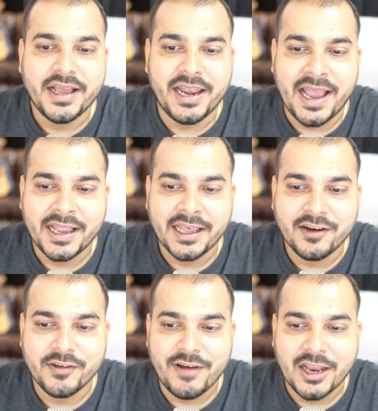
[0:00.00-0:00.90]

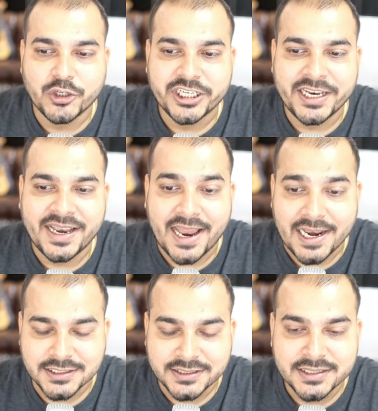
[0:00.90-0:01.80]
LangGraph evaluation and
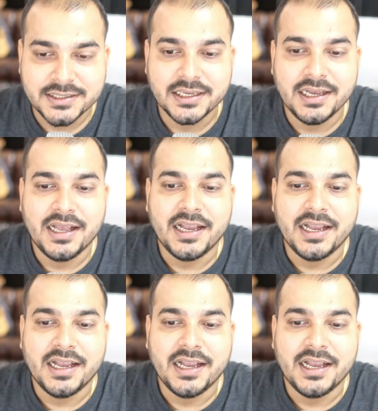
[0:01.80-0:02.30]
analysis,